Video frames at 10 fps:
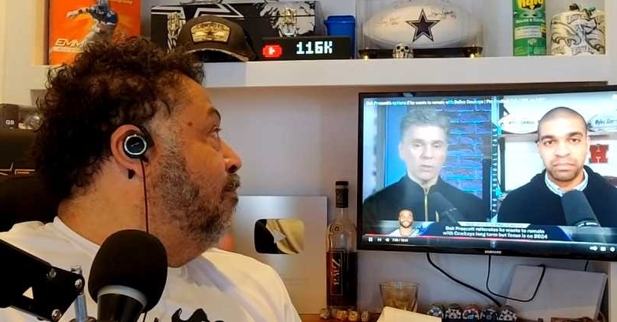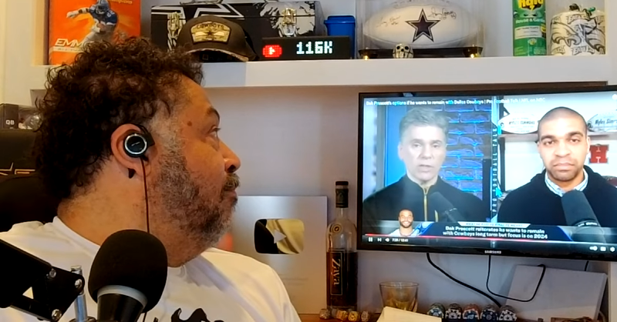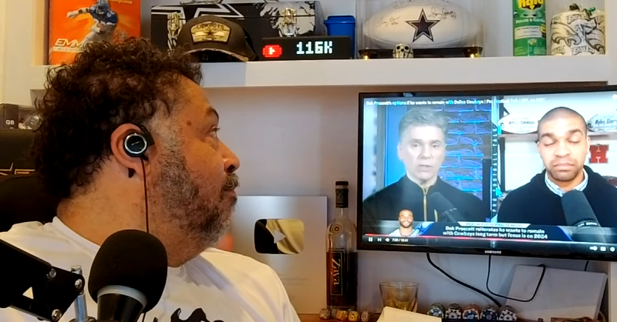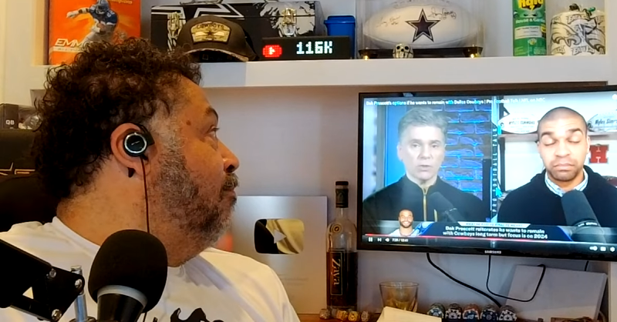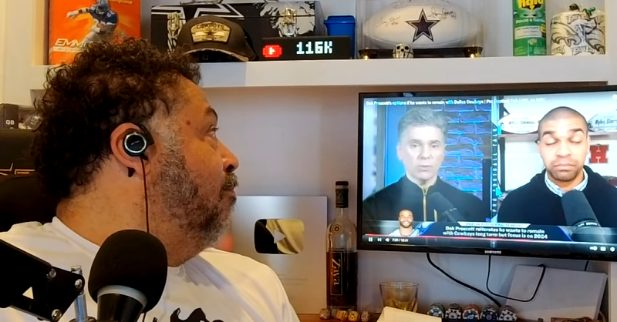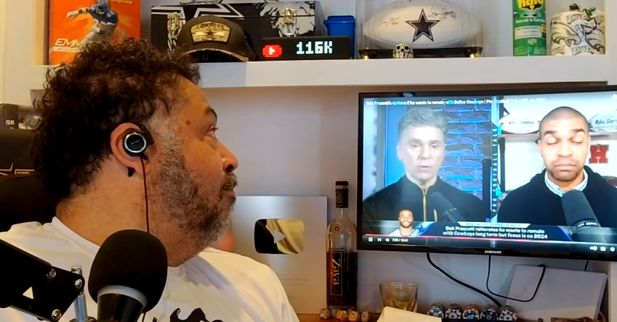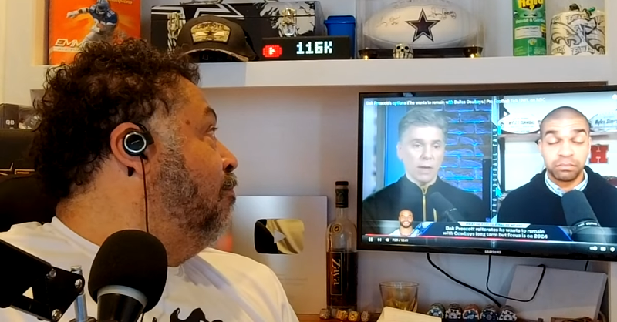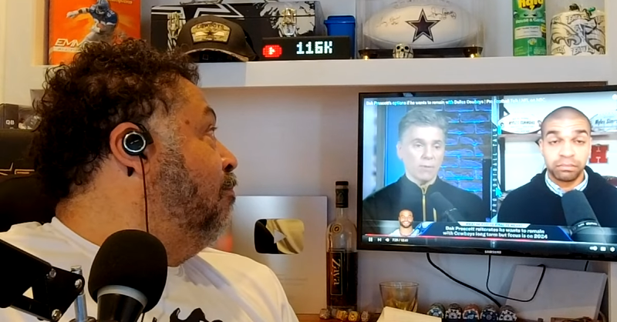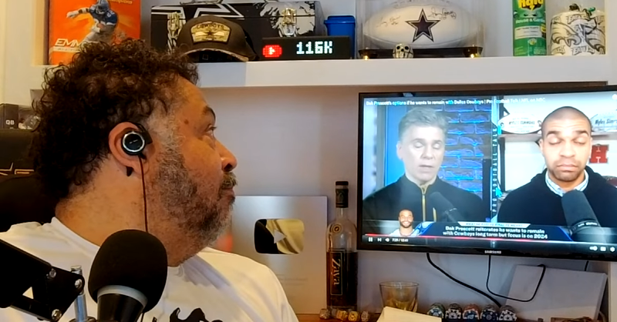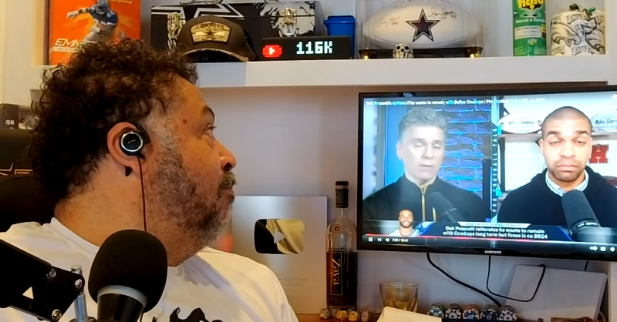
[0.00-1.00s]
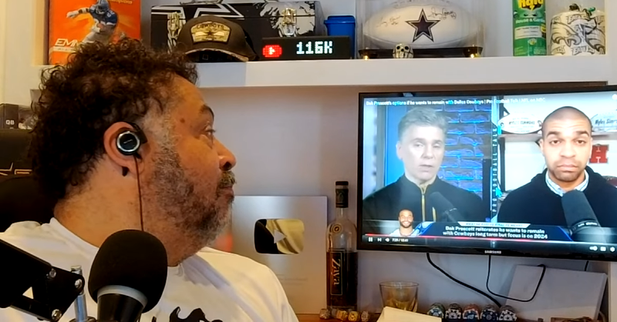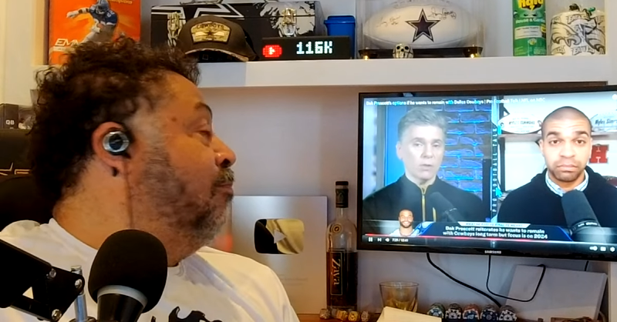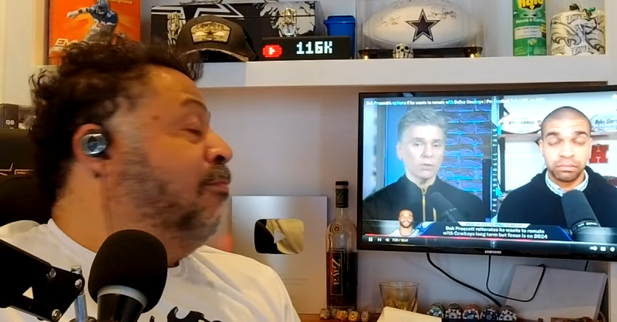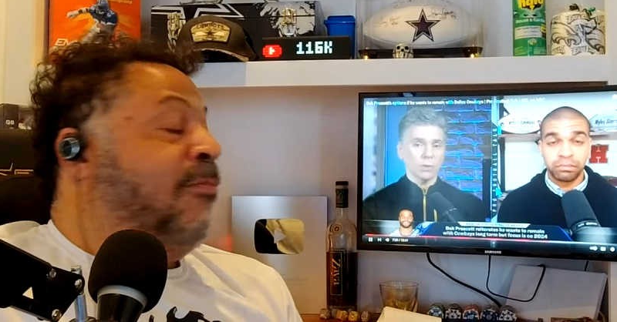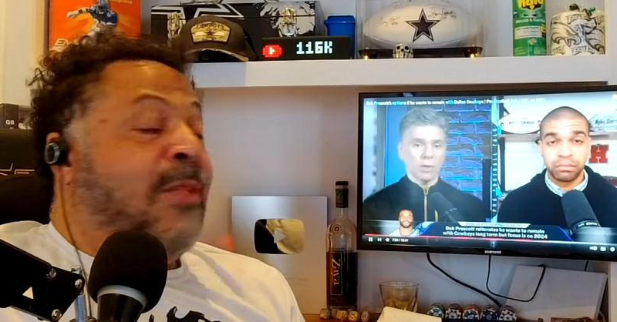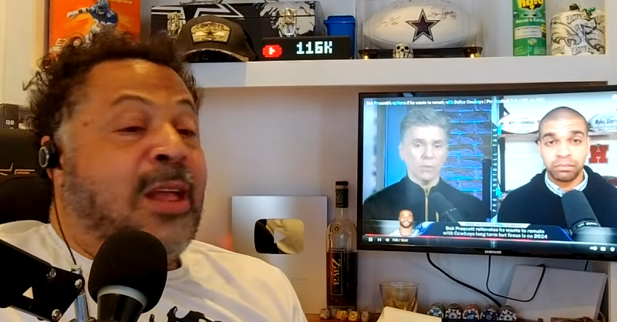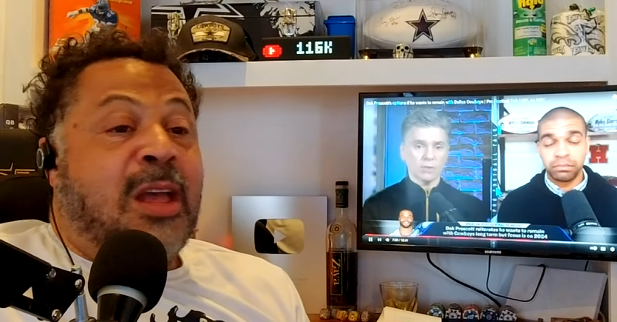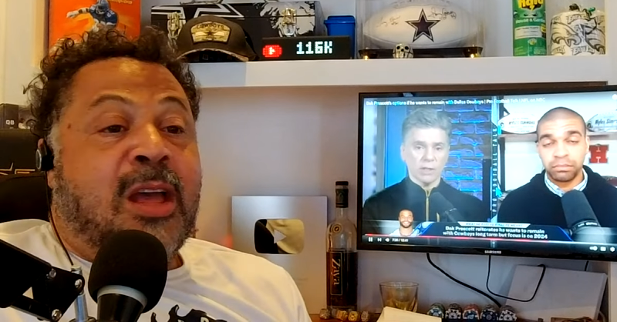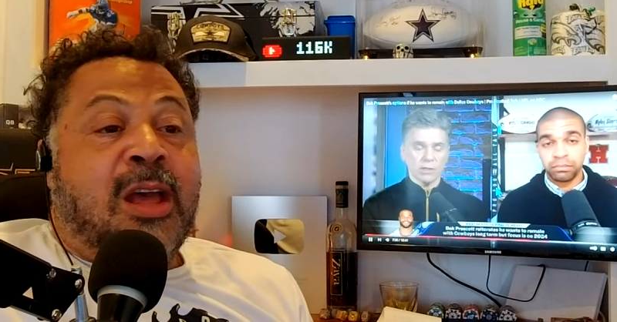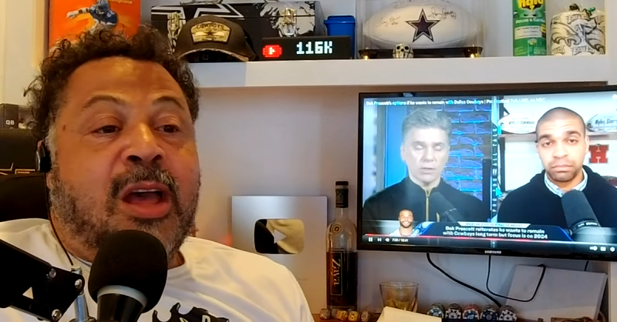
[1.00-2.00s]
Speaker 1: sure. I'm not even close to 100%
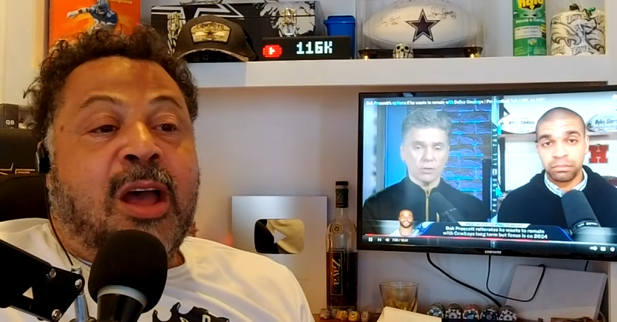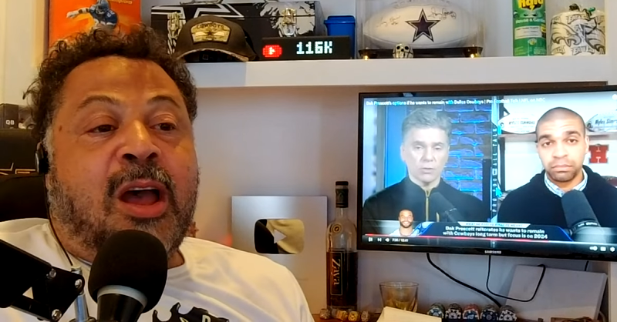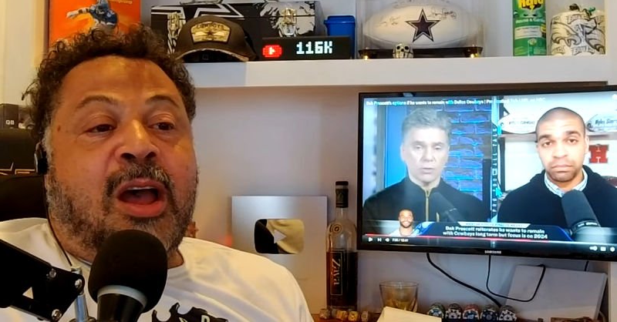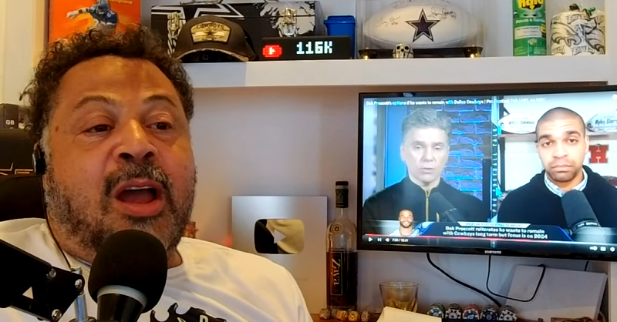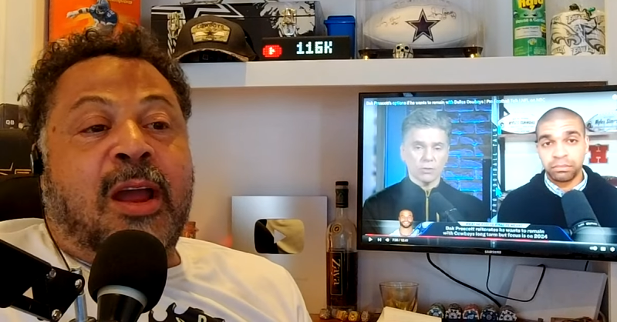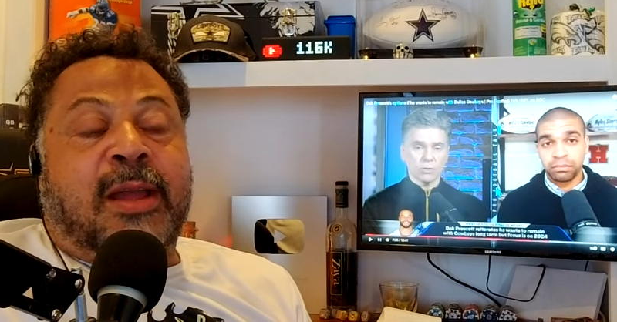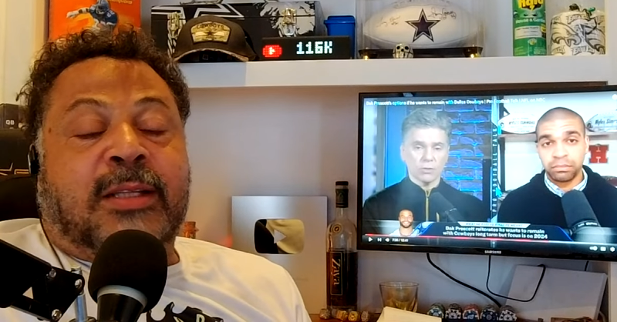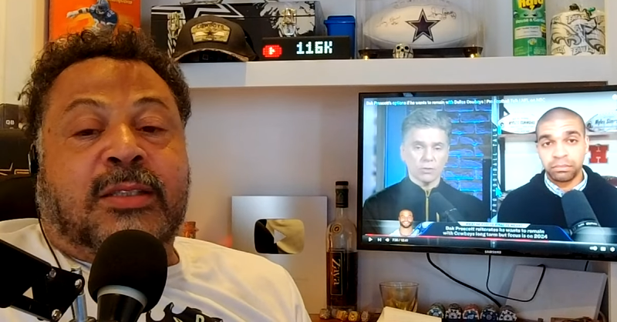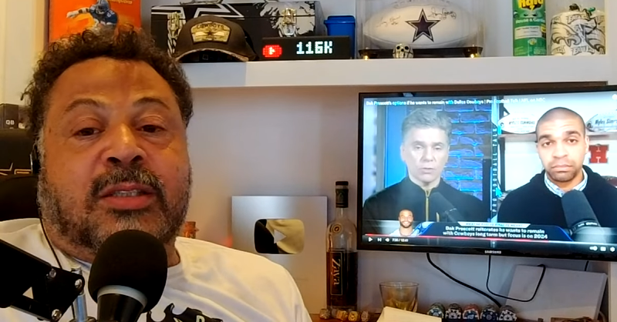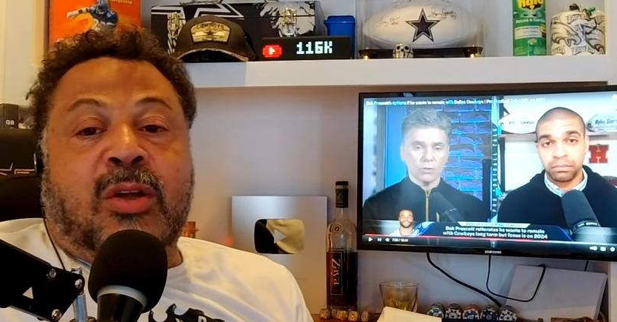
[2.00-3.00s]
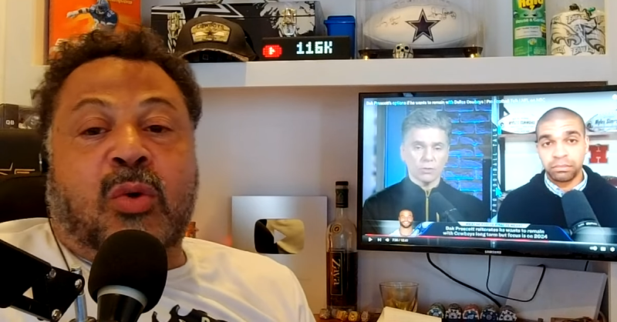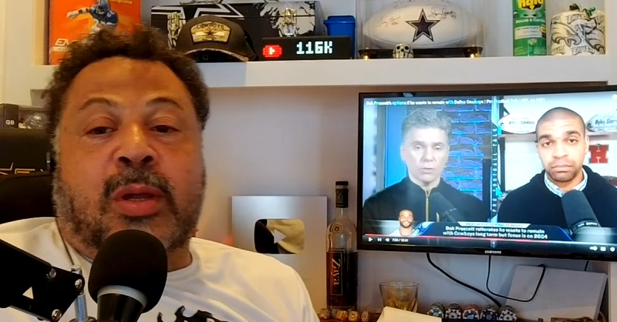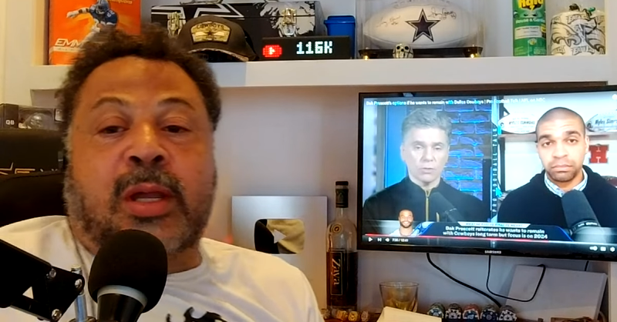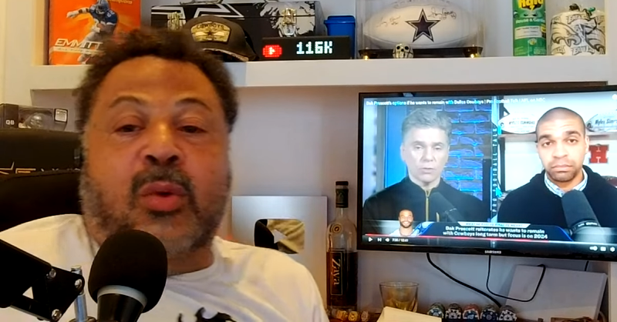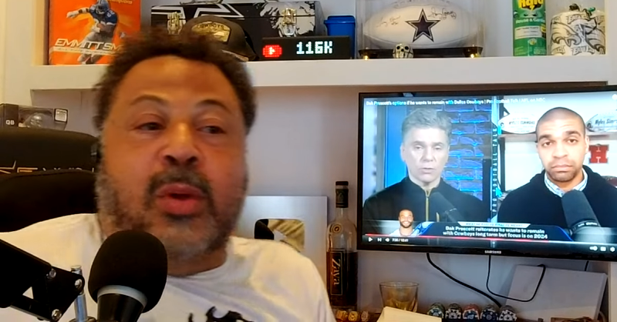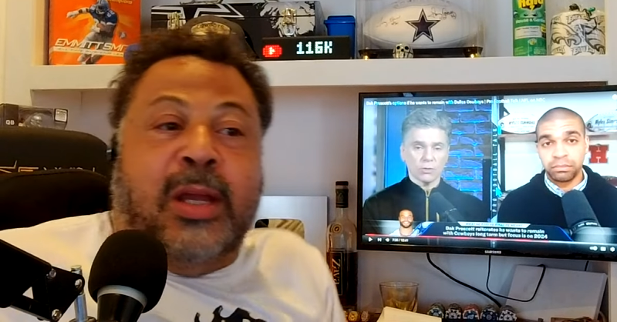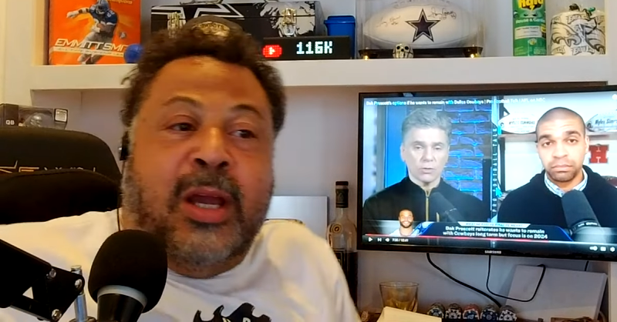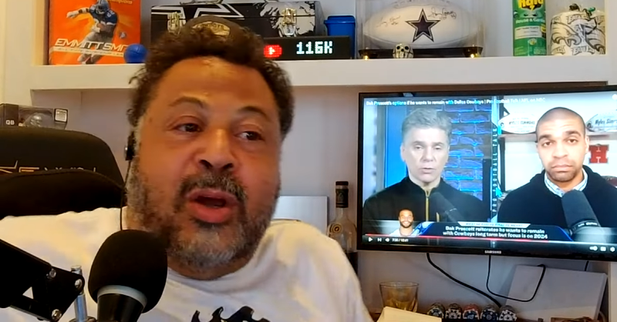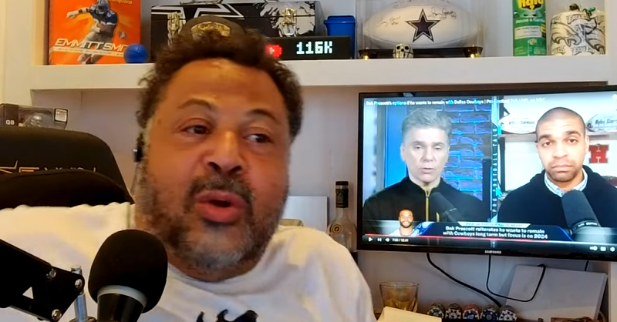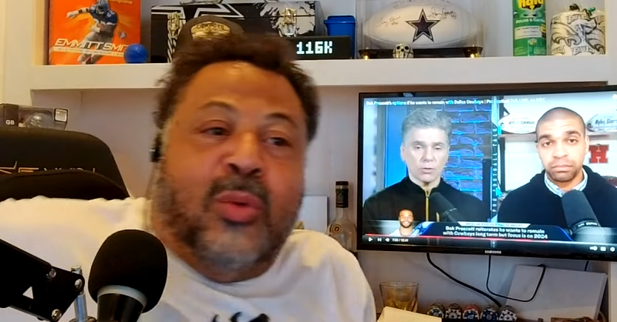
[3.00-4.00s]
sure.
Speaker 2: All right, so here we
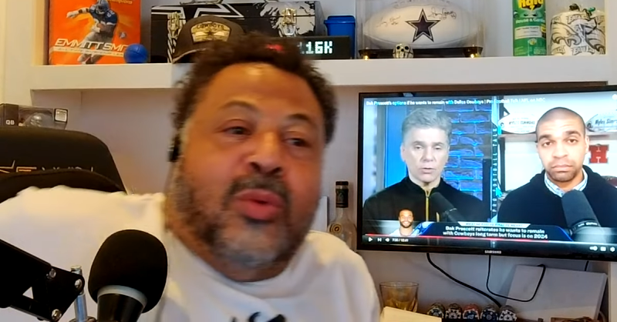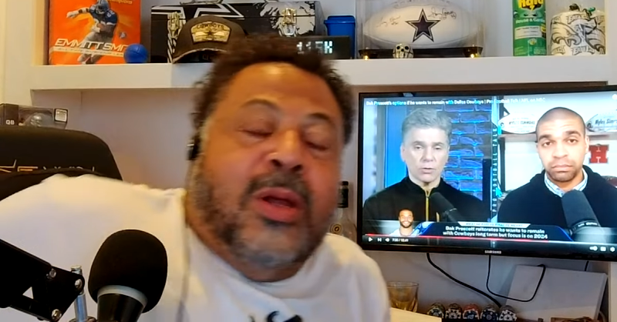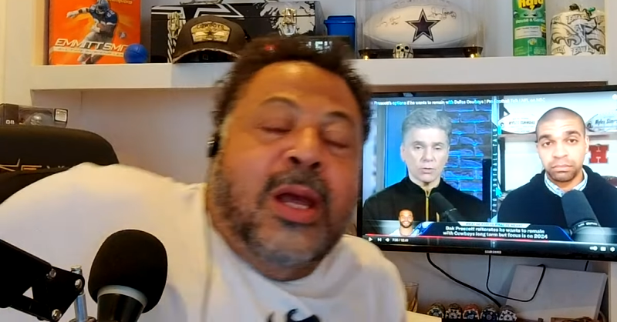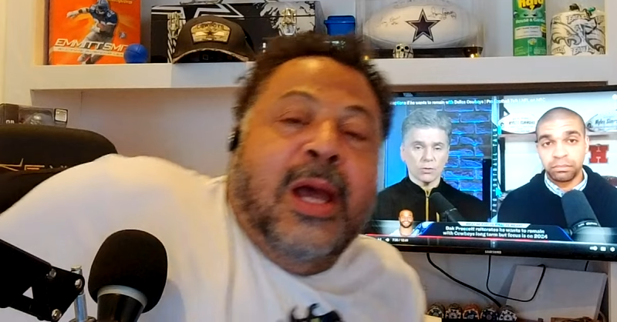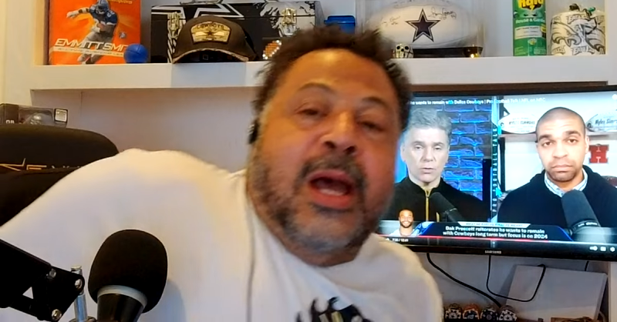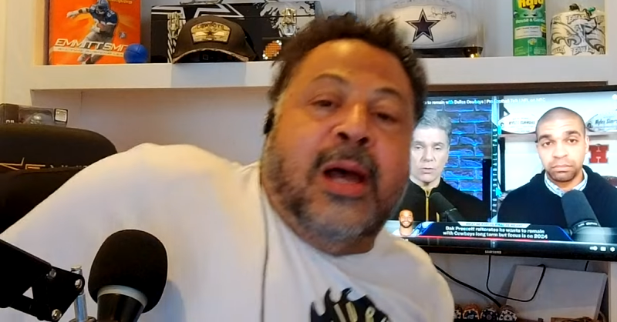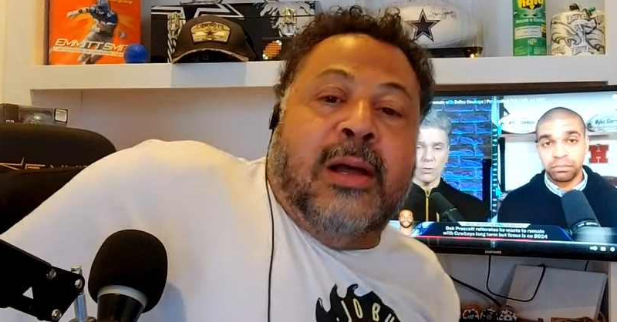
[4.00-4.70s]
go. Um,